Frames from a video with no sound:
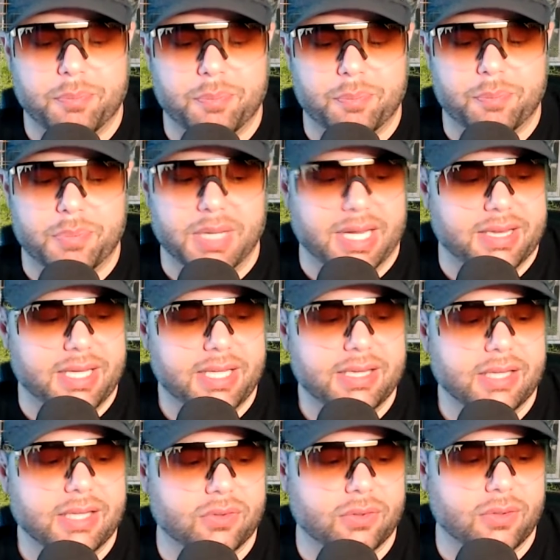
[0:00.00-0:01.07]
but I think
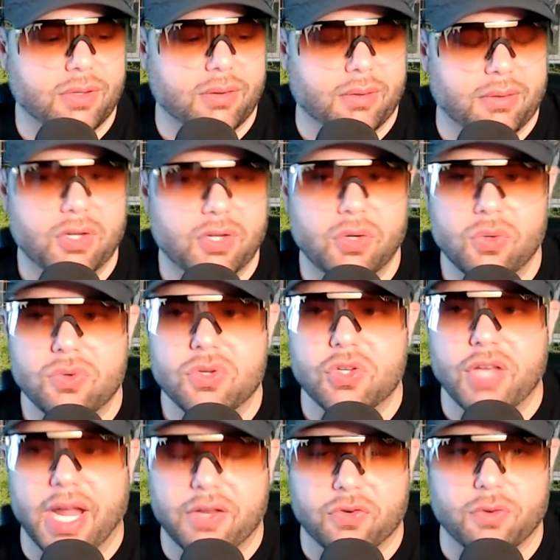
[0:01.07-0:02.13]
that's a huge
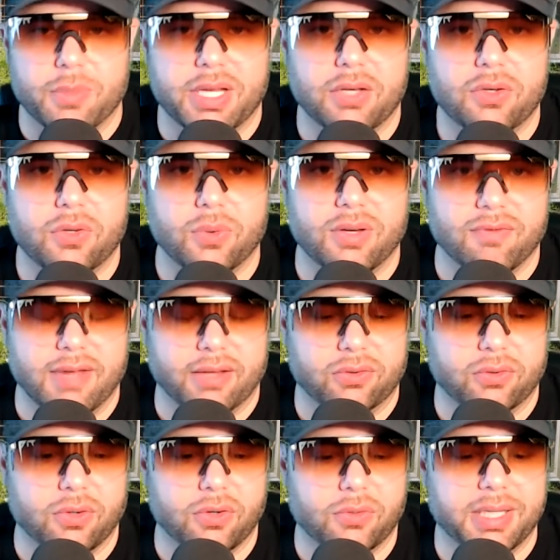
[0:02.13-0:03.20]
detriment to
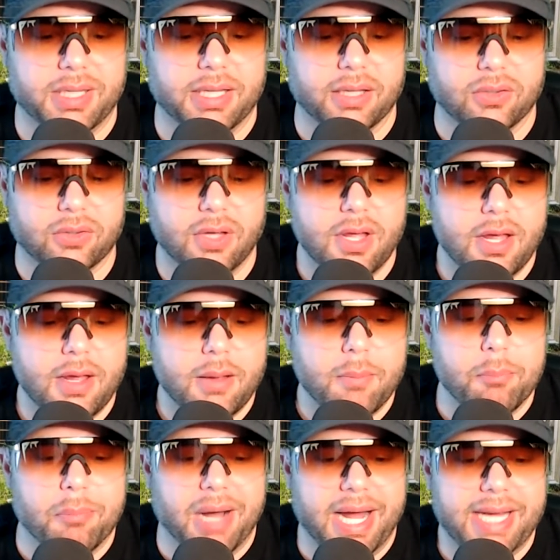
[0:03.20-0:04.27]
investors, because
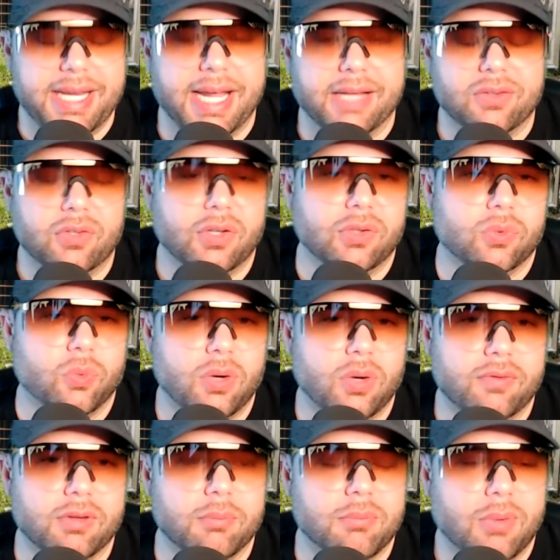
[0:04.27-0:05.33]
Binance is one of
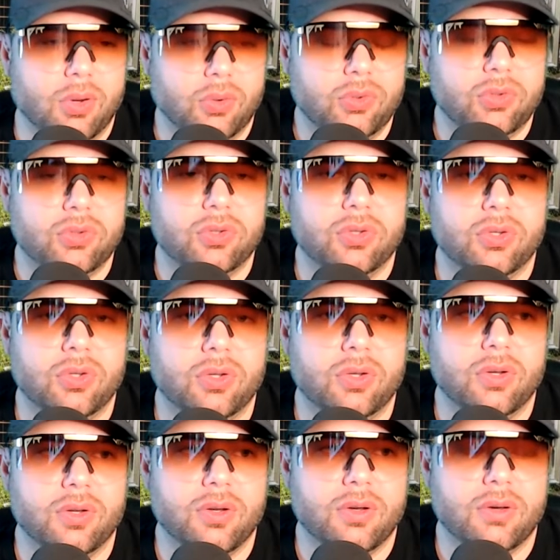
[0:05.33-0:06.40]
the most
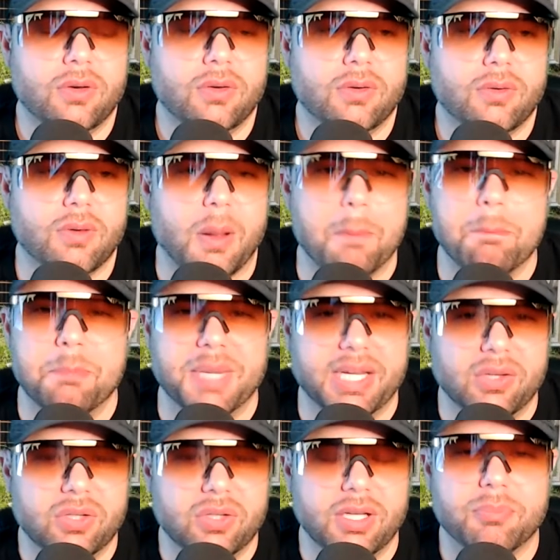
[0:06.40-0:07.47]

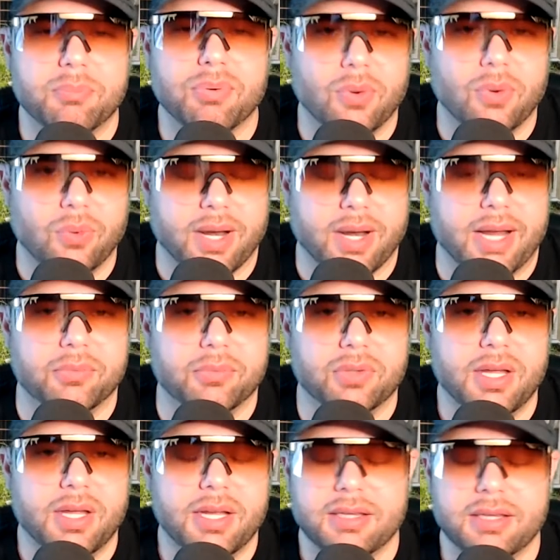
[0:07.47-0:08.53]
amazing programs
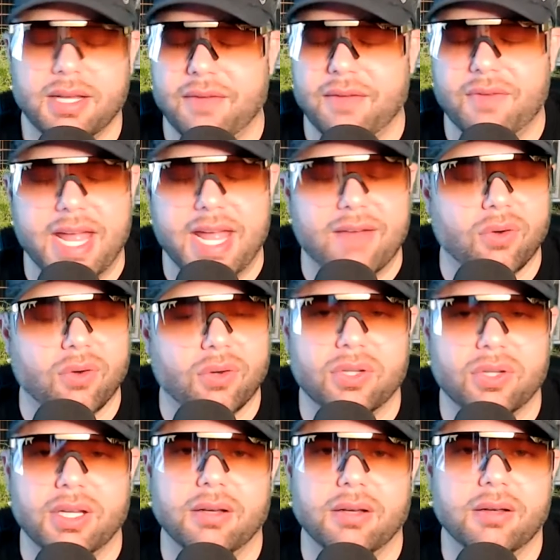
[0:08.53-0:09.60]
that I've ever
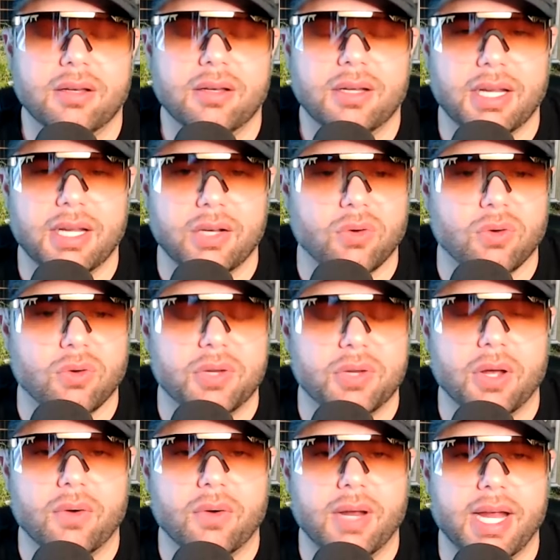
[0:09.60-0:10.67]
seen in
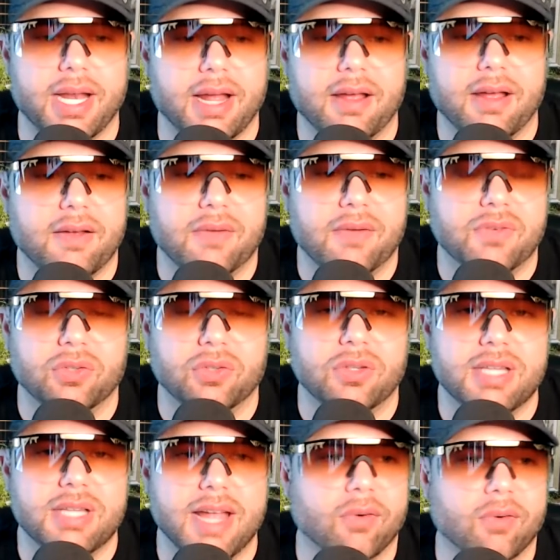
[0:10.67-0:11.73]
crypto. And I've just
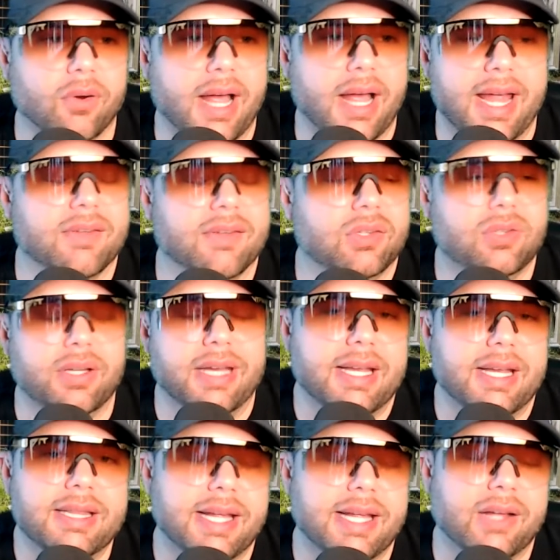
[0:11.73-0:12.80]
I haven't seen
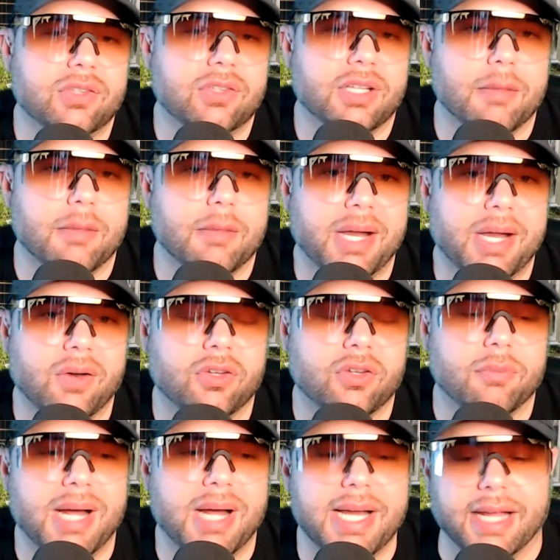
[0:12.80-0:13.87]
anything else that compares to
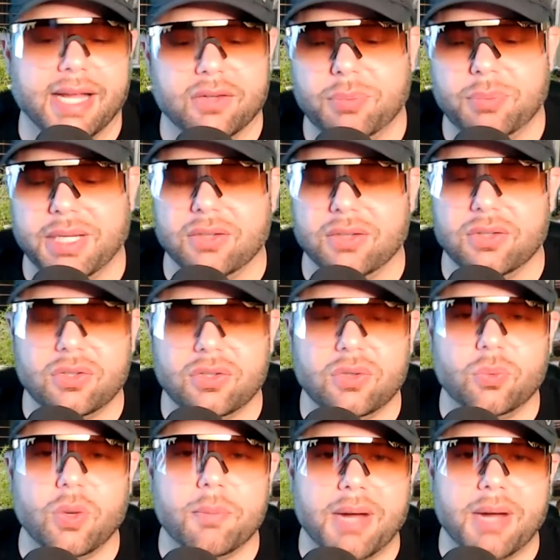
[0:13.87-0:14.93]
Binance, because this is
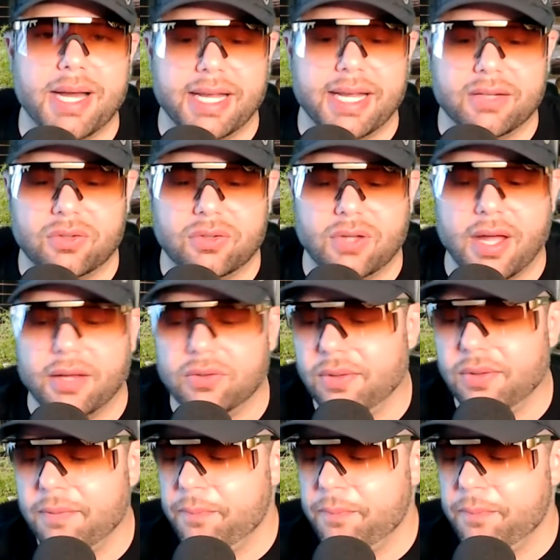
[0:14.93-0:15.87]
what Binance does.